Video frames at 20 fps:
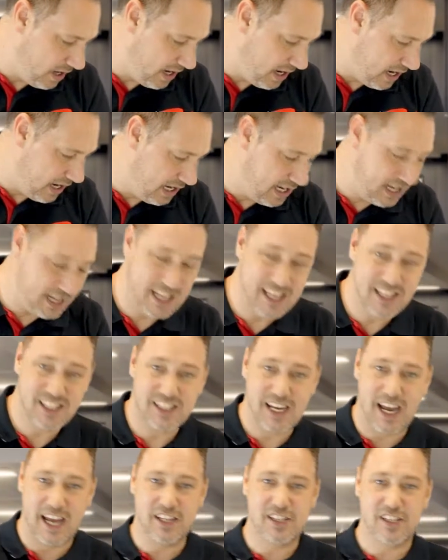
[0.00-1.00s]
a little
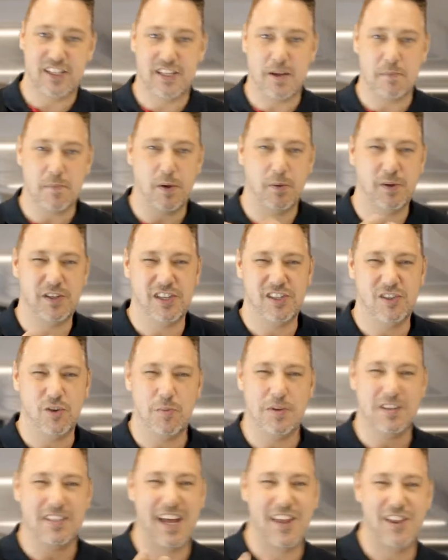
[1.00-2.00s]
insight into something which is
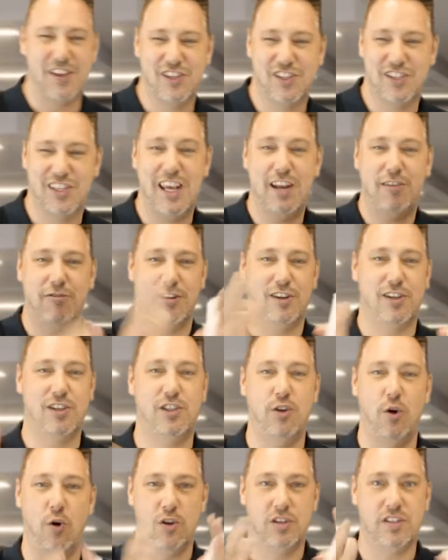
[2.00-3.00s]
almost like the secret
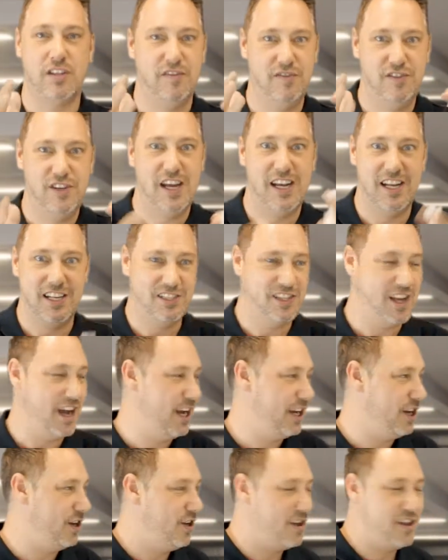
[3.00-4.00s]
sauce of
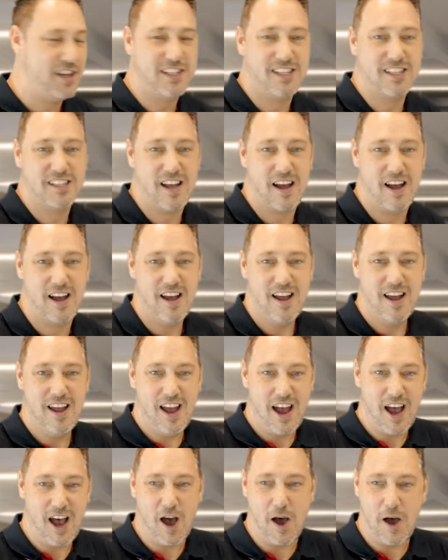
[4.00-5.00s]
Genistar. You know, this is
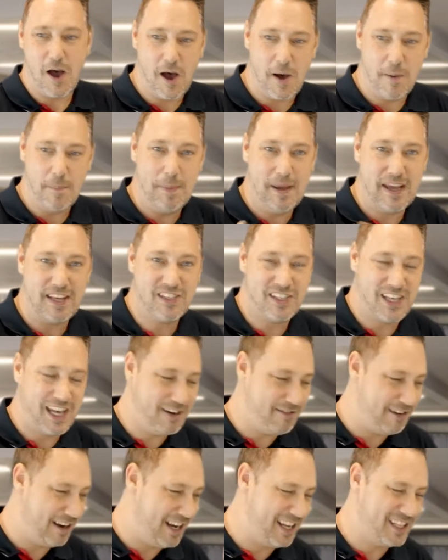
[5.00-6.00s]
our big
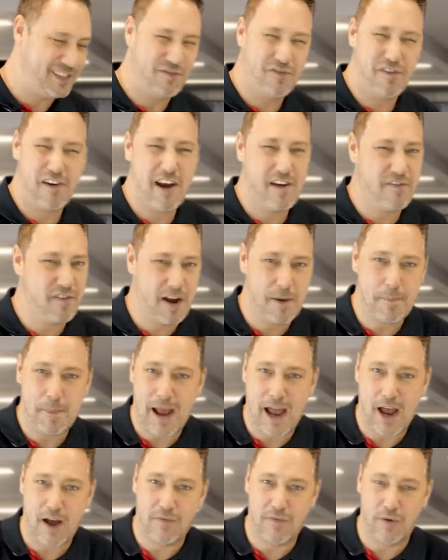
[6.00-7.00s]
secret, and it's very, very
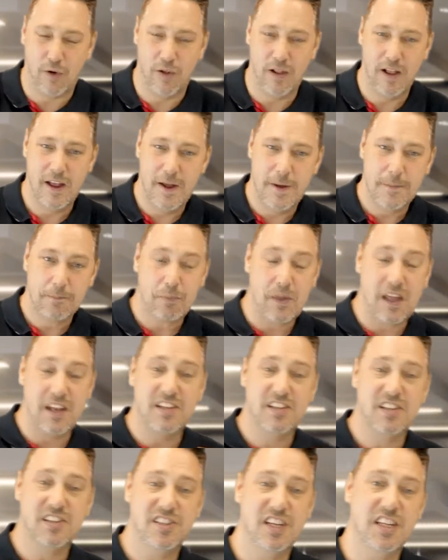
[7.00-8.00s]
powerful. And
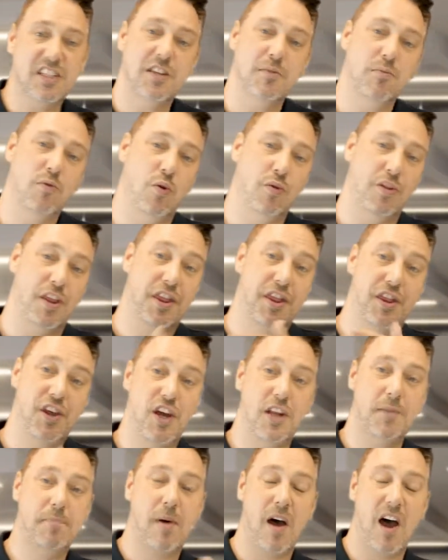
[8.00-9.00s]
it's a system called the
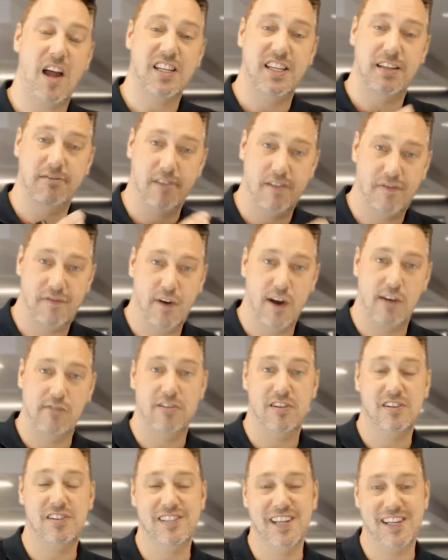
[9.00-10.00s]
third-party
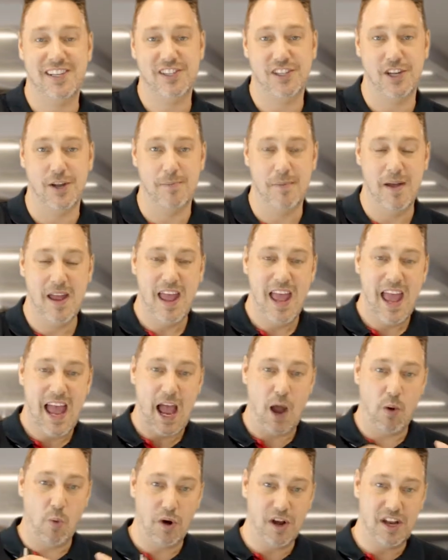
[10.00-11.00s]
referral system.
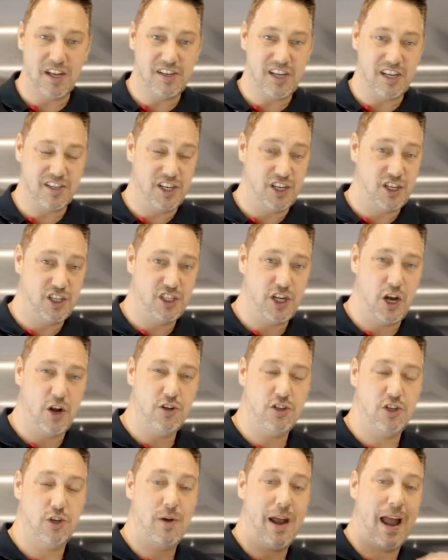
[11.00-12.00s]
And what it does, it
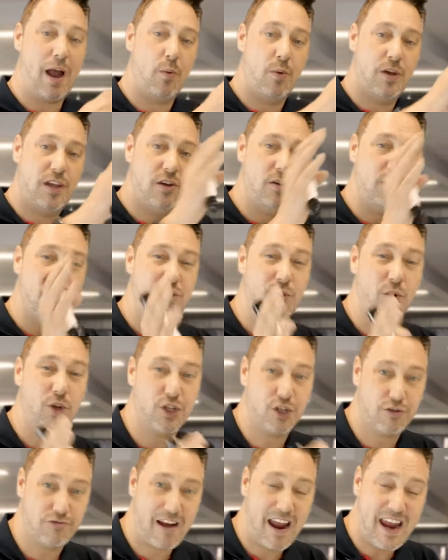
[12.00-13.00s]
shows you how we use your
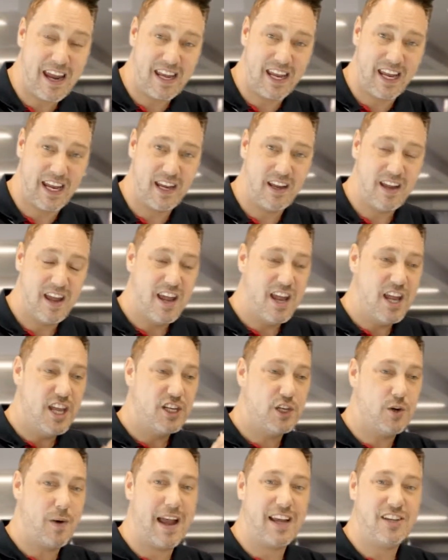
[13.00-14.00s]
training
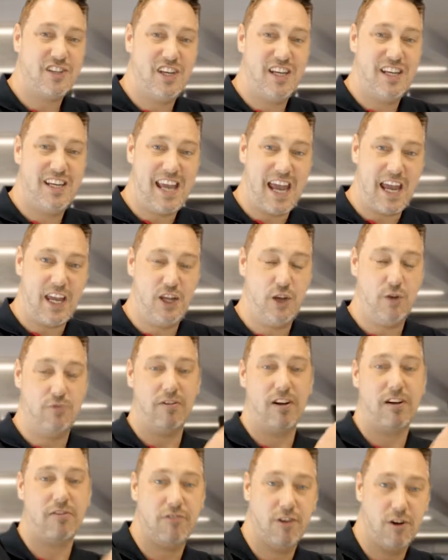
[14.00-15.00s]
to actually get you
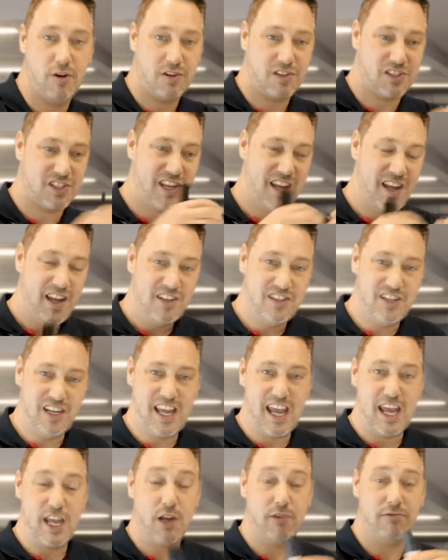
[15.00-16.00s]
recruits, to
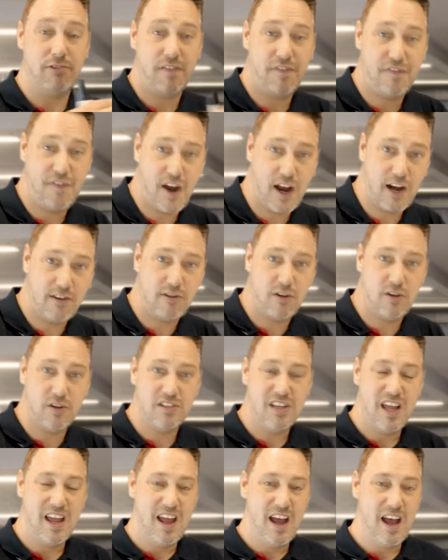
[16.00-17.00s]
get you
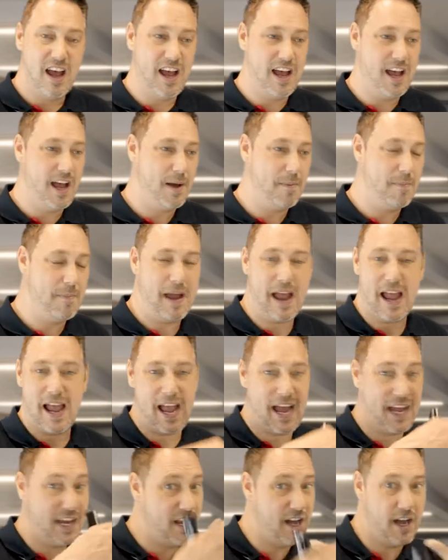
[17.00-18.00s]
referrals,
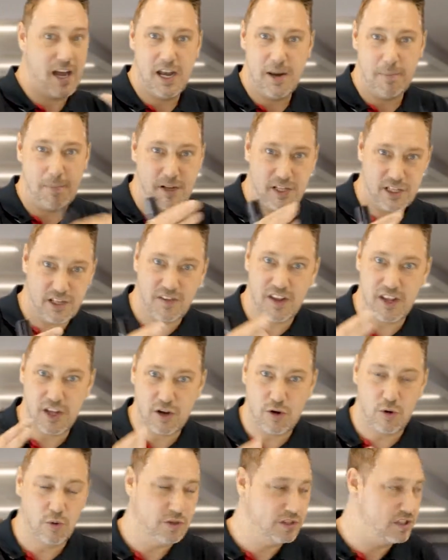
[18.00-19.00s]
and a bunch of other
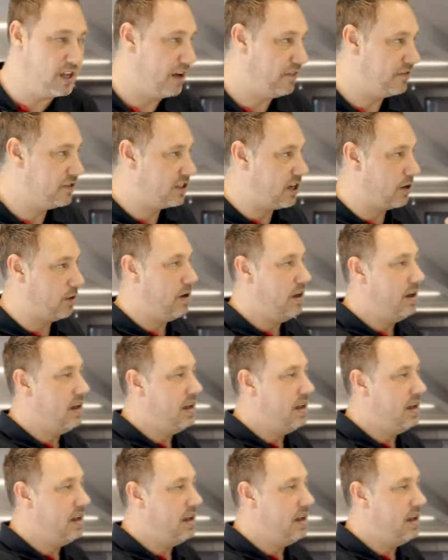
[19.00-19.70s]
cool stuff. So